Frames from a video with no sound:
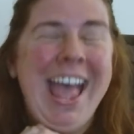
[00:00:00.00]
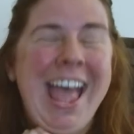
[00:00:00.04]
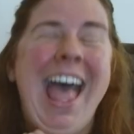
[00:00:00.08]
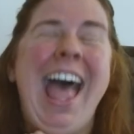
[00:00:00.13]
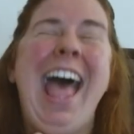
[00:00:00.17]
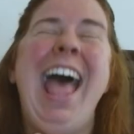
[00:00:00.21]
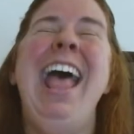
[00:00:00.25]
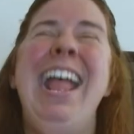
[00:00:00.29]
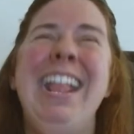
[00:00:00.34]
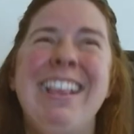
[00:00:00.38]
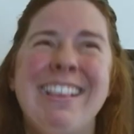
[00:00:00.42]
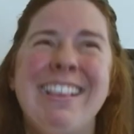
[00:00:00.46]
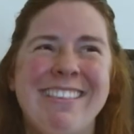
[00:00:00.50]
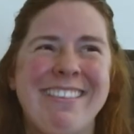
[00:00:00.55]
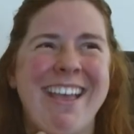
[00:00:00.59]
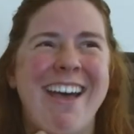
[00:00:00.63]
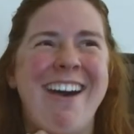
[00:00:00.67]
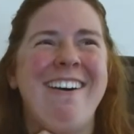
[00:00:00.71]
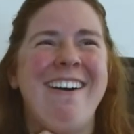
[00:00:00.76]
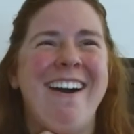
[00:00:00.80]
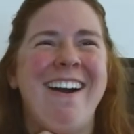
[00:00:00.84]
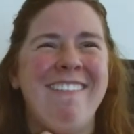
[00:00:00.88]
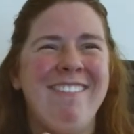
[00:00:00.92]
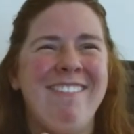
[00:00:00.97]
And so
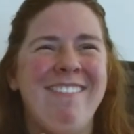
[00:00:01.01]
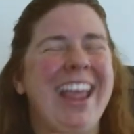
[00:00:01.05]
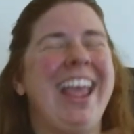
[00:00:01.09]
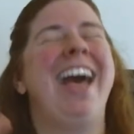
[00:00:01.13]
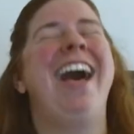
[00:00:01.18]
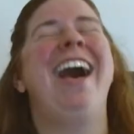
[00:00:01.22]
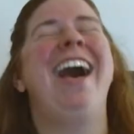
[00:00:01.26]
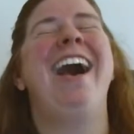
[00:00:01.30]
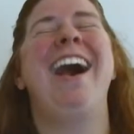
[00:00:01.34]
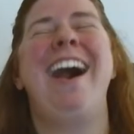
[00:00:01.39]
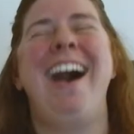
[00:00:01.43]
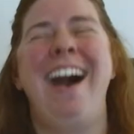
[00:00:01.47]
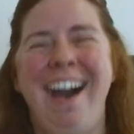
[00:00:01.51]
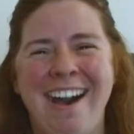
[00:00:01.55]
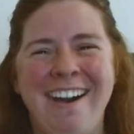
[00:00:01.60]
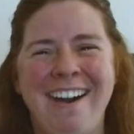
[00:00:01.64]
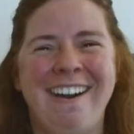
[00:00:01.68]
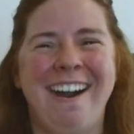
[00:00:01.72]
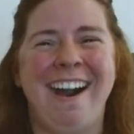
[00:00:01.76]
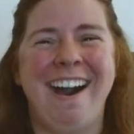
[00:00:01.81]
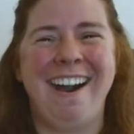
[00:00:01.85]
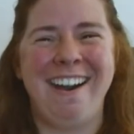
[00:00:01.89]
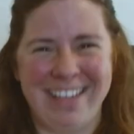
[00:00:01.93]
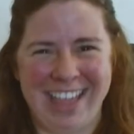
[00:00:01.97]
I'm like,
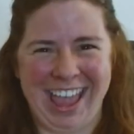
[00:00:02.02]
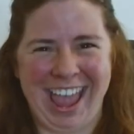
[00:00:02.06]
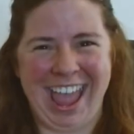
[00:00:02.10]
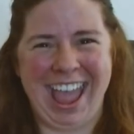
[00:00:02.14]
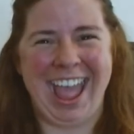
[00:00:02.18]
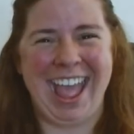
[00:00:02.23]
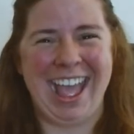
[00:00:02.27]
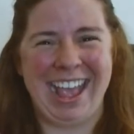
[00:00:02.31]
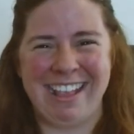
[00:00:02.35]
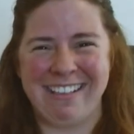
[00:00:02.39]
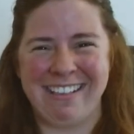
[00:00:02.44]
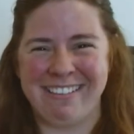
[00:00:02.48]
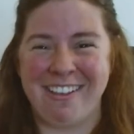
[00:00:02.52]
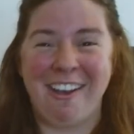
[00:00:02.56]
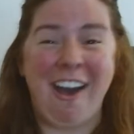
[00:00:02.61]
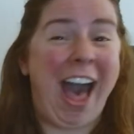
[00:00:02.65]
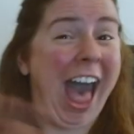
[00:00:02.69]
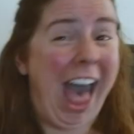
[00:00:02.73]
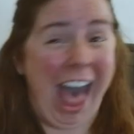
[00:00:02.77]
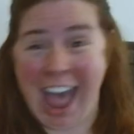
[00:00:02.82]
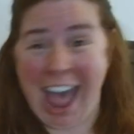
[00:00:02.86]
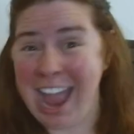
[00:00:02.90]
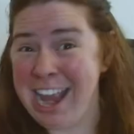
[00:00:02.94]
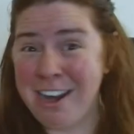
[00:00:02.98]
oh, okay. So
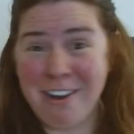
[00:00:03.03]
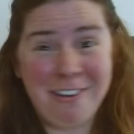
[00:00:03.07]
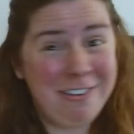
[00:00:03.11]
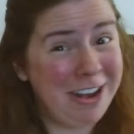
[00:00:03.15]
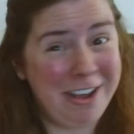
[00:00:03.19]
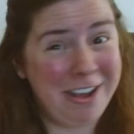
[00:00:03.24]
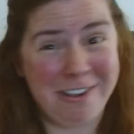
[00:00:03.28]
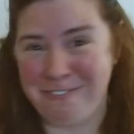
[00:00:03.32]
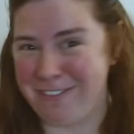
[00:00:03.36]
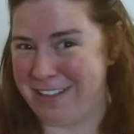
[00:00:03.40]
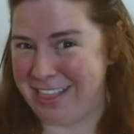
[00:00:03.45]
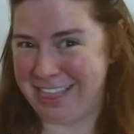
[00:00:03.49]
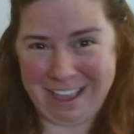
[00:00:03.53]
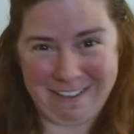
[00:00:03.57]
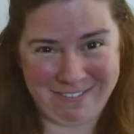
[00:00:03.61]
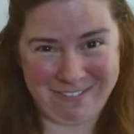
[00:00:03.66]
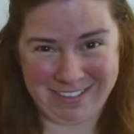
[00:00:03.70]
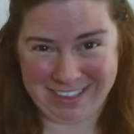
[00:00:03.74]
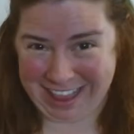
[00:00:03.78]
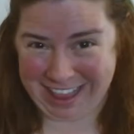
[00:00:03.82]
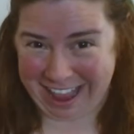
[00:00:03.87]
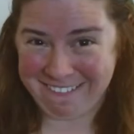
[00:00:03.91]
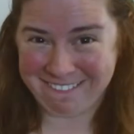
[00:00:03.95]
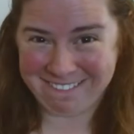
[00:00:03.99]
I don't know what they've
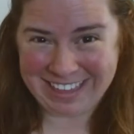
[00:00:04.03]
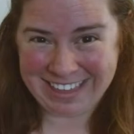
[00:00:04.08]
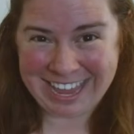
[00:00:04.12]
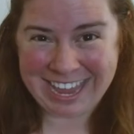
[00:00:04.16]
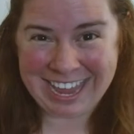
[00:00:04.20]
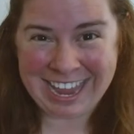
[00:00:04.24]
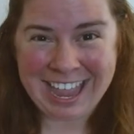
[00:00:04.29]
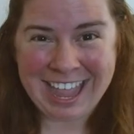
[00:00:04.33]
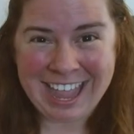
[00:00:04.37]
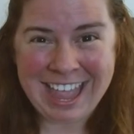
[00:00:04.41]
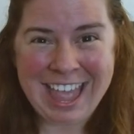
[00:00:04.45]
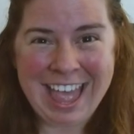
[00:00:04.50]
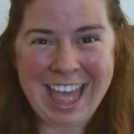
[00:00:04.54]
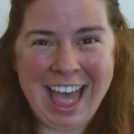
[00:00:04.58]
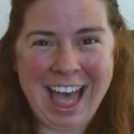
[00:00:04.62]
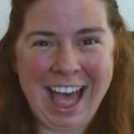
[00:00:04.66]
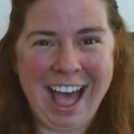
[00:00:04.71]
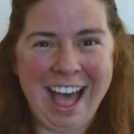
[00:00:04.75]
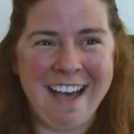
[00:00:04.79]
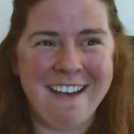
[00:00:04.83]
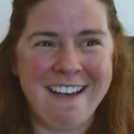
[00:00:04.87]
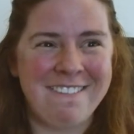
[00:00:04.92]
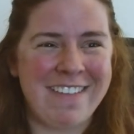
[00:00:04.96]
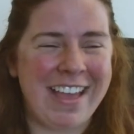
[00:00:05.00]
sent me.
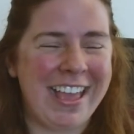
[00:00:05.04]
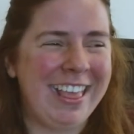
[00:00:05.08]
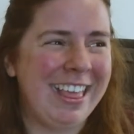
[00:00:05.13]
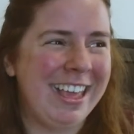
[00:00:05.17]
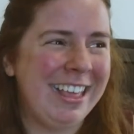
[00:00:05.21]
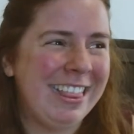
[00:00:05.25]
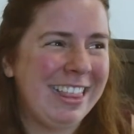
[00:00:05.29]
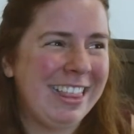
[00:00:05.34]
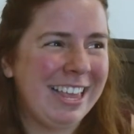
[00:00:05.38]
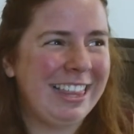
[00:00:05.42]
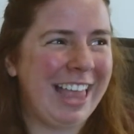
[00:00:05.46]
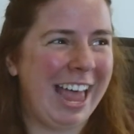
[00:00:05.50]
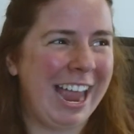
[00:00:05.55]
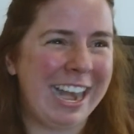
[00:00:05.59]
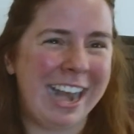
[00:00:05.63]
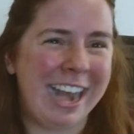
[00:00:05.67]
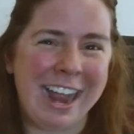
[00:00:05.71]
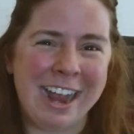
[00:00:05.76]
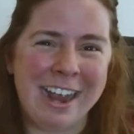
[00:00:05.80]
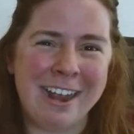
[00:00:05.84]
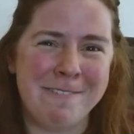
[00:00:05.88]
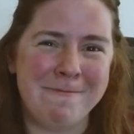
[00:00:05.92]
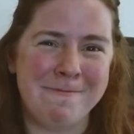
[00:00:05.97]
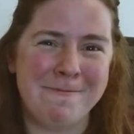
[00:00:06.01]
Um, I think the line
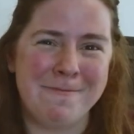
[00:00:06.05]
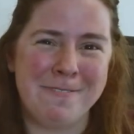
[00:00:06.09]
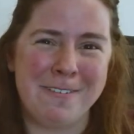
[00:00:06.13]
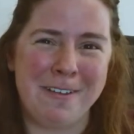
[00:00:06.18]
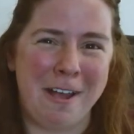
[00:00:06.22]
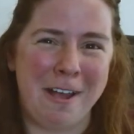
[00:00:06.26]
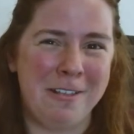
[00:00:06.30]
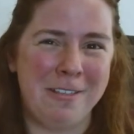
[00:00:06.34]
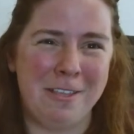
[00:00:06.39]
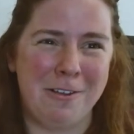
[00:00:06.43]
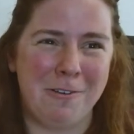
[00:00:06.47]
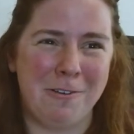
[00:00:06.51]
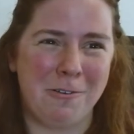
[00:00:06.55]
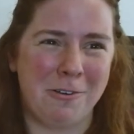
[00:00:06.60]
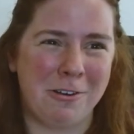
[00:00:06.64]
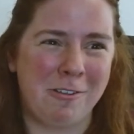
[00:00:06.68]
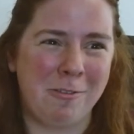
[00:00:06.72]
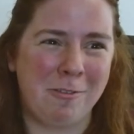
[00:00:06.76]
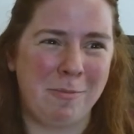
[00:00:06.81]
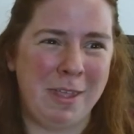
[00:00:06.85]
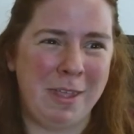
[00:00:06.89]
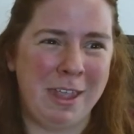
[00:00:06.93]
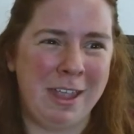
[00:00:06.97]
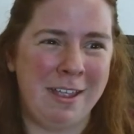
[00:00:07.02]
I on, on the order
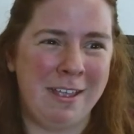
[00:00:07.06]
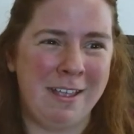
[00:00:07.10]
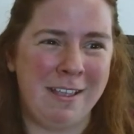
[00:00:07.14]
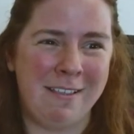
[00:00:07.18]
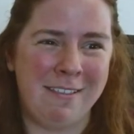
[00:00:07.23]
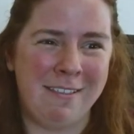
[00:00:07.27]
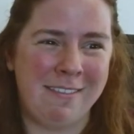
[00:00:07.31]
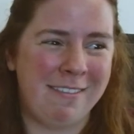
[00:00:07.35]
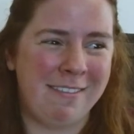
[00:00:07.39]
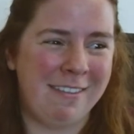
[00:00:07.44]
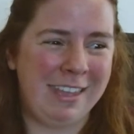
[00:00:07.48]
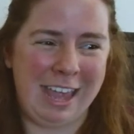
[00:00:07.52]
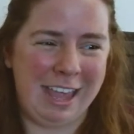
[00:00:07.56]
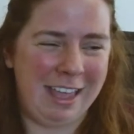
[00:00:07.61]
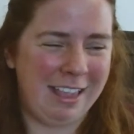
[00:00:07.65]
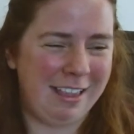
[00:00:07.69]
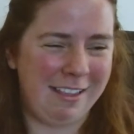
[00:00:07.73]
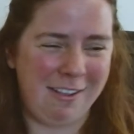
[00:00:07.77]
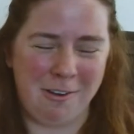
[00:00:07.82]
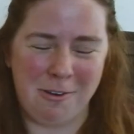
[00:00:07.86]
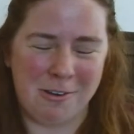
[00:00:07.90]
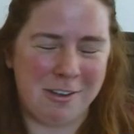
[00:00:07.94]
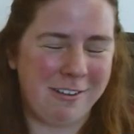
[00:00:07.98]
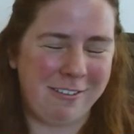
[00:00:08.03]
split get,
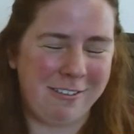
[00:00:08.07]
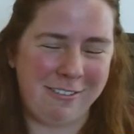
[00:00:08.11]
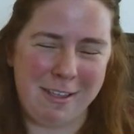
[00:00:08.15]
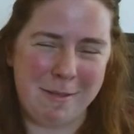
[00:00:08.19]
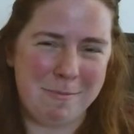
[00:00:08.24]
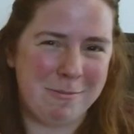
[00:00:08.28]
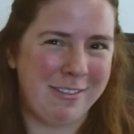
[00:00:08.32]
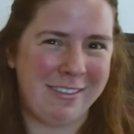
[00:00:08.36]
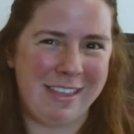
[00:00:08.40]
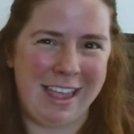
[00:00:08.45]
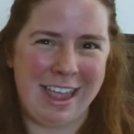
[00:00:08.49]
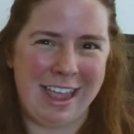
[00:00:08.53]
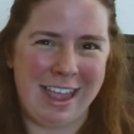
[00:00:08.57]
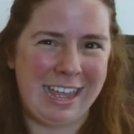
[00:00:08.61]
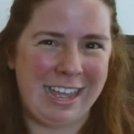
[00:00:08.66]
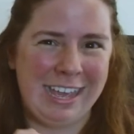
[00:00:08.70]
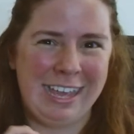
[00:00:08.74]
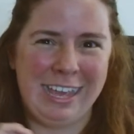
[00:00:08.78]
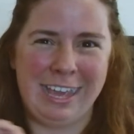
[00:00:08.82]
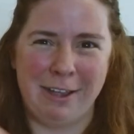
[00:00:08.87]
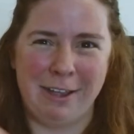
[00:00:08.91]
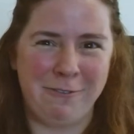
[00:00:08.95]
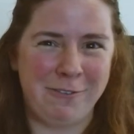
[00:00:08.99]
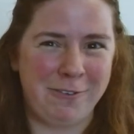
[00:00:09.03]
order slip was like
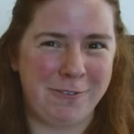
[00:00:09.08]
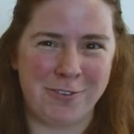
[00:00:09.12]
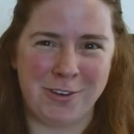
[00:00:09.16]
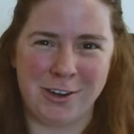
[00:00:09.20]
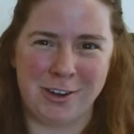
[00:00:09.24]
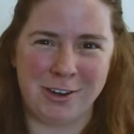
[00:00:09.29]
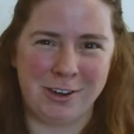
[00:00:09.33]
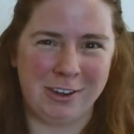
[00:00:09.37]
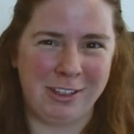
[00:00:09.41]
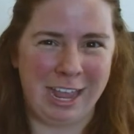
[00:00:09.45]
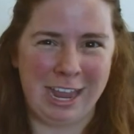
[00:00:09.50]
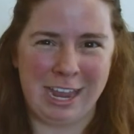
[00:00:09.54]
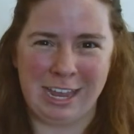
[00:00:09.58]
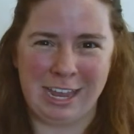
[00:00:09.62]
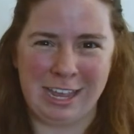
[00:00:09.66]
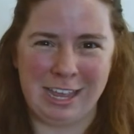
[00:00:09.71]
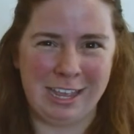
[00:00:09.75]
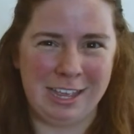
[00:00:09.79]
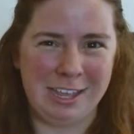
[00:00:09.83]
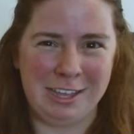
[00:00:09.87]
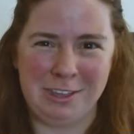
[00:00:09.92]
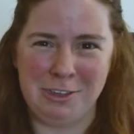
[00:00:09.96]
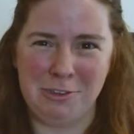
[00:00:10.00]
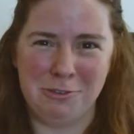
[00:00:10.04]
gift for like
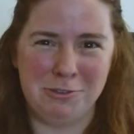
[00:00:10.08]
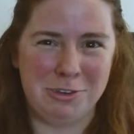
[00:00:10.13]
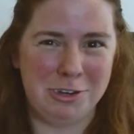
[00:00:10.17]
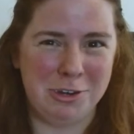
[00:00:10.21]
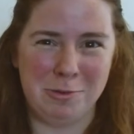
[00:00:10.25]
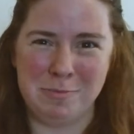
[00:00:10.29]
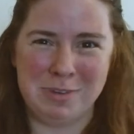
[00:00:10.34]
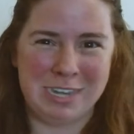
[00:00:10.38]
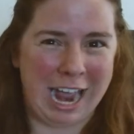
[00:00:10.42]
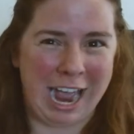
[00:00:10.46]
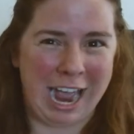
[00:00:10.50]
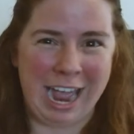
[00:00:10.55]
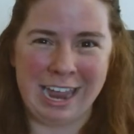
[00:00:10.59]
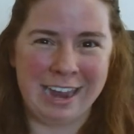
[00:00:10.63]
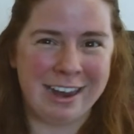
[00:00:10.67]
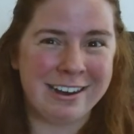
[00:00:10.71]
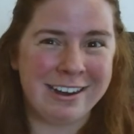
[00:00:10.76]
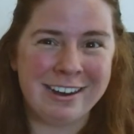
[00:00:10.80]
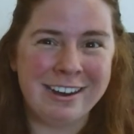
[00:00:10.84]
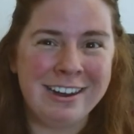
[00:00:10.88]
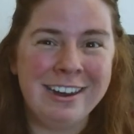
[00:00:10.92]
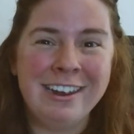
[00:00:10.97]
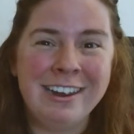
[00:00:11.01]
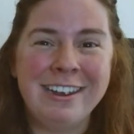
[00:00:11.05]
YouTube
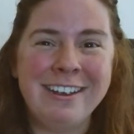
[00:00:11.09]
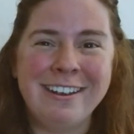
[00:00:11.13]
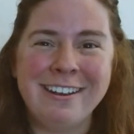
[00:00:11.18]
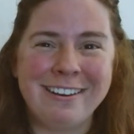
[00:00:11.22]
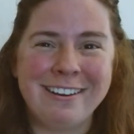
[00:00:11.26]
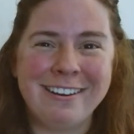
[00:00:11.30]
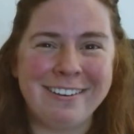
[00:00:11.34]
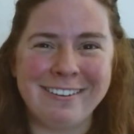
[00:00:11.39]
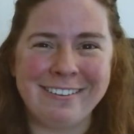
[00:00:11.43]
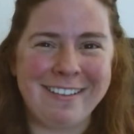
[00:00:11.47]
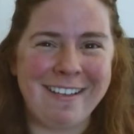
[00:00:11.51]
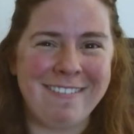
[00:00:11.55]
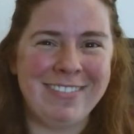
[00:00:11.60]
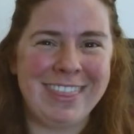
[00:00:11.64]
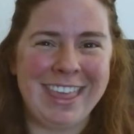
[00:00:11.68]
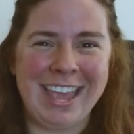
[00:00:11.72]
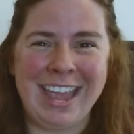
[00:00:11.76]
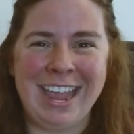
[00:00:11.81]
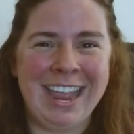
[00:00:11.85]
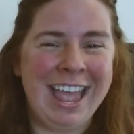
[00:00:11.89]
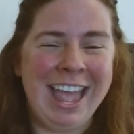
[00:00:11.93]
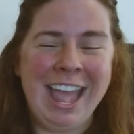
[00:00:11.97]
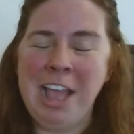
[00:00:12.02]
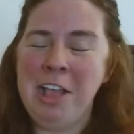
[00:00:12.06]
dyer or
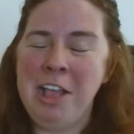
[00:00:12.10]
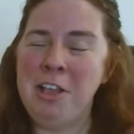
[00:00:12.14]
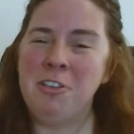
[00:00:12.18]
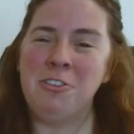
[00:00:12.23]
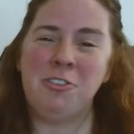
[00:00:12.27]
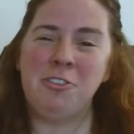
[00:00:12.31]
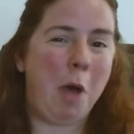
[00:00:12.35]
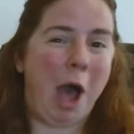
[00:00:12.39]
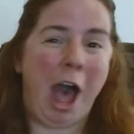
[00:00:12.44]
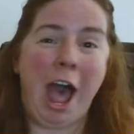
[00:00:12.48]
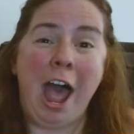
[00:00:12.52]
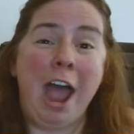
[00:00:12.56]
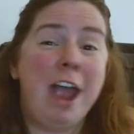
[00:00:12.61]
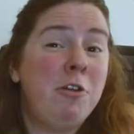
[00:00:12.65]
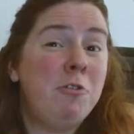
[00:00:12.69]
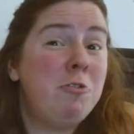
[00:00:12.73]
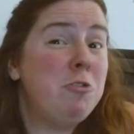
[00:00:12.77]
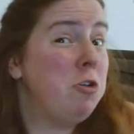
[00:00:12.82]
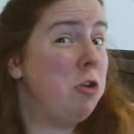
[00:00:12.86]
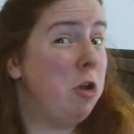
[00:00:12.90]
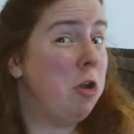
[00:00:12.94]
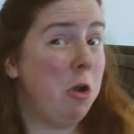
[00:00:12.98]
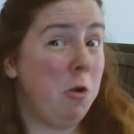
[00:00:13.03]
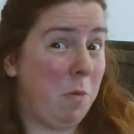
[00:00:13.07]
something. So I
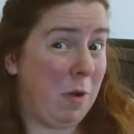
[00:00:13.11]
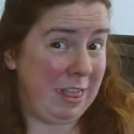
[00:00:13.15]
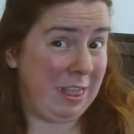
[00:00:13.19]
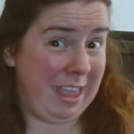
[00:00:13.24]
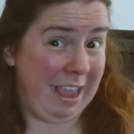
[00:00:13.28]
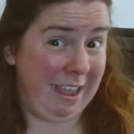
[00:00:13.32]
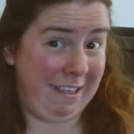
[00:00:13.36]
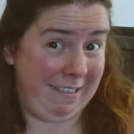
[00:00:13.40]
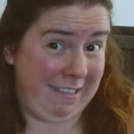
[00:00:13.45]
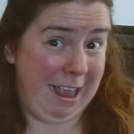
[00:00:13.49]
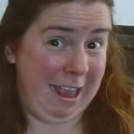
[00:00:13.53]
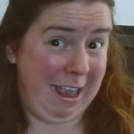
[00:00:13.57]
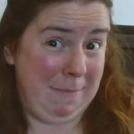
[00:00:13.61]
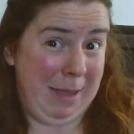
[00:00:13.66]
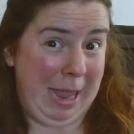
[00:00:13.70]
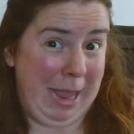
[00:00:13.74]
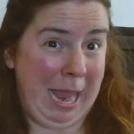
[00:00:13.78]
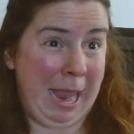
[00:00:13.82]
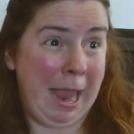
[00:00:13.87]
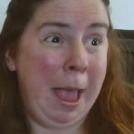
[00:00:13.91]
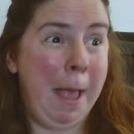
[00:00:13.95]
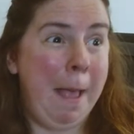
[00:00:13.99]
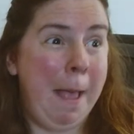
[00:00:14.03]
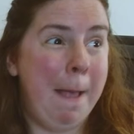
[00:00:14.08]
don't know what they sent me,
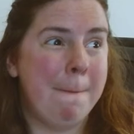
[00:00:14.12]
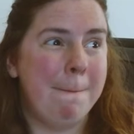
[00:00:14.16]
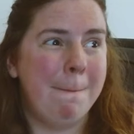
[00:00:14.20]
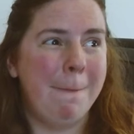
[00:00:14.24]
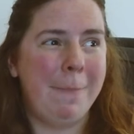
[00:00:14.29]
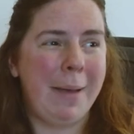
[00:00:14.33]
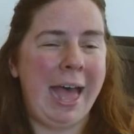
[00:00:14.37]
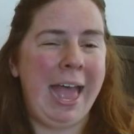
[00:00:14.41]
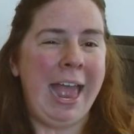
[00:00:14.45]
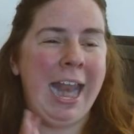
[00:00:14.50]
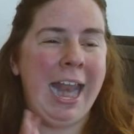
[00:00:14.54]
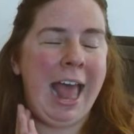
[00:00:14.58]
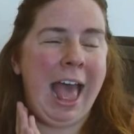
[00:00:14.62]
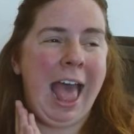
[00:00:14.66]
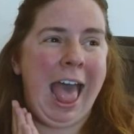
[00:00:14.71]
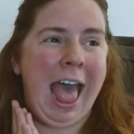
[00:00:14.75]
but